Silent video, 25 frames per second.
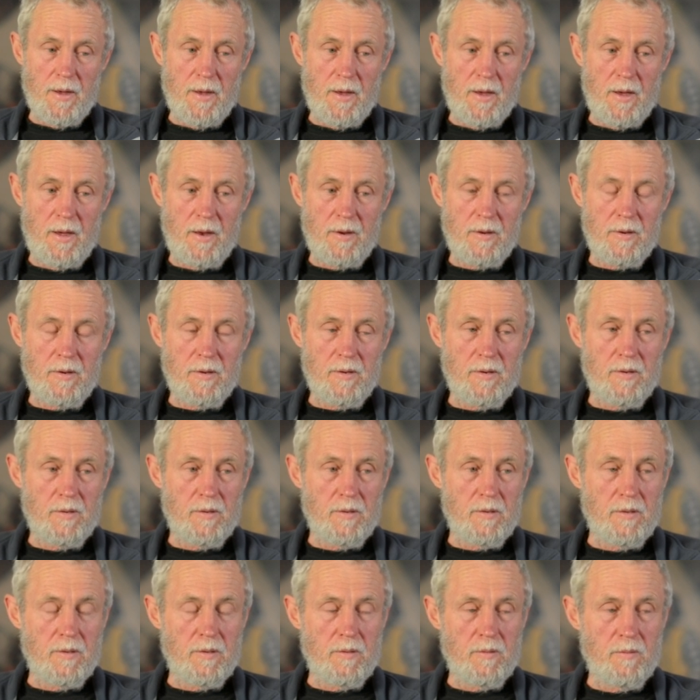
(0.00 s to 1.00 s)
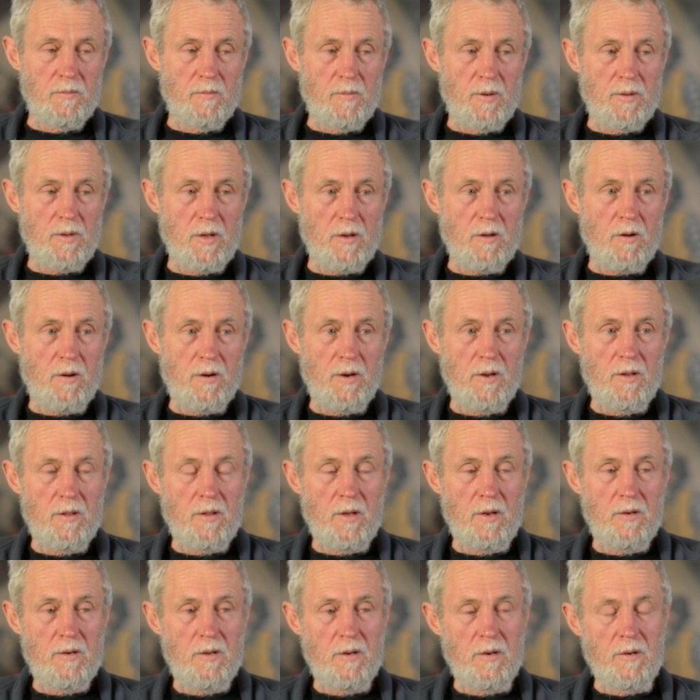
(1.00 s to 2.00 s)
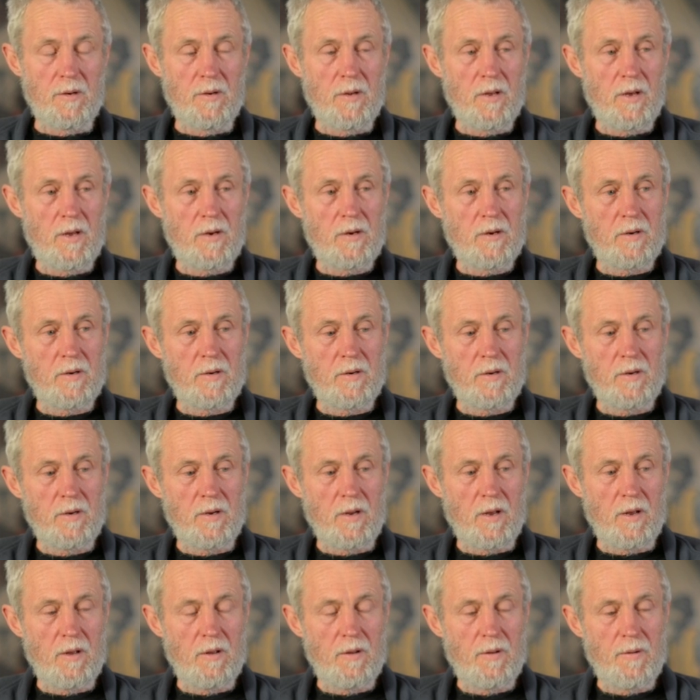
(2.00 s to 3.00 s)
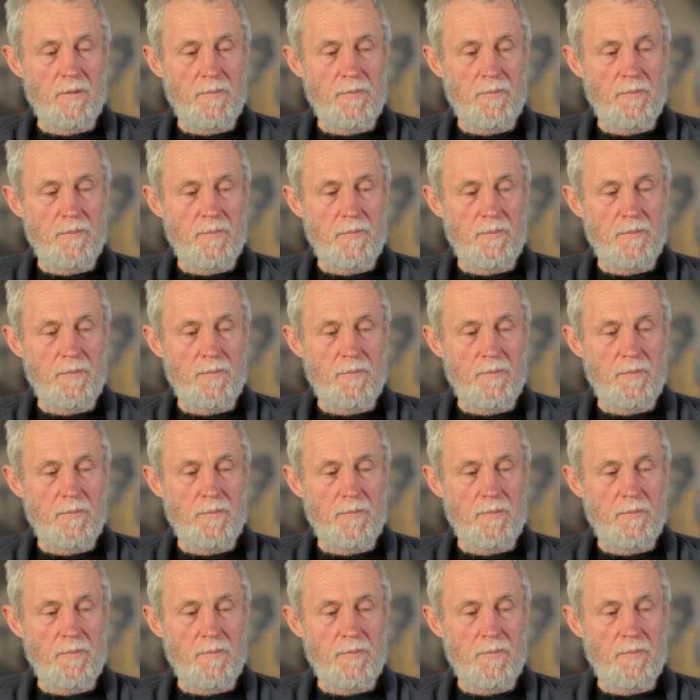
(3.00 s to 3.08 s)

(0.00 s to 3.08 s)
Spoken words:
and when they got here, they did, and you know,